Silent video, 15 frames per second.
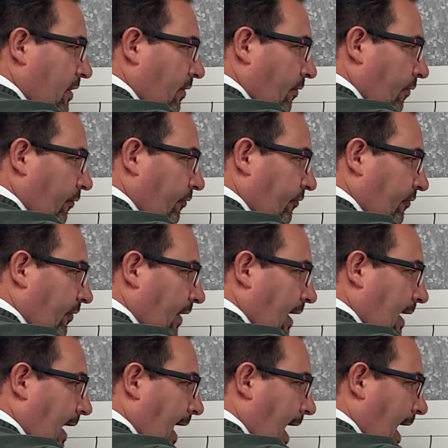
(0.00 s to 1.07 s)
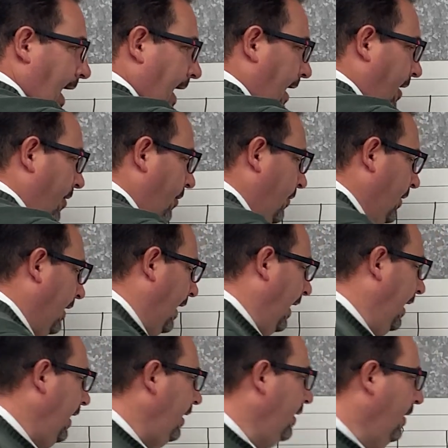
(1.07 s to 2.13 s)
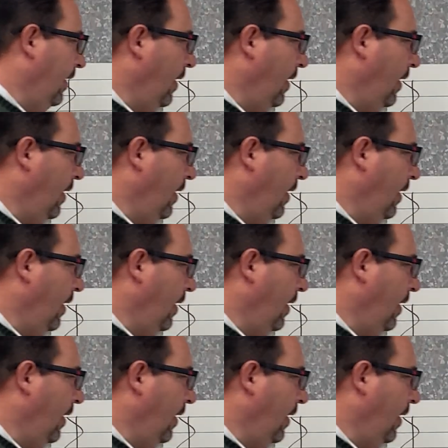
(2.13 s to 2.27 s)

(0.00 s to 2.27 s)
use an A, okay?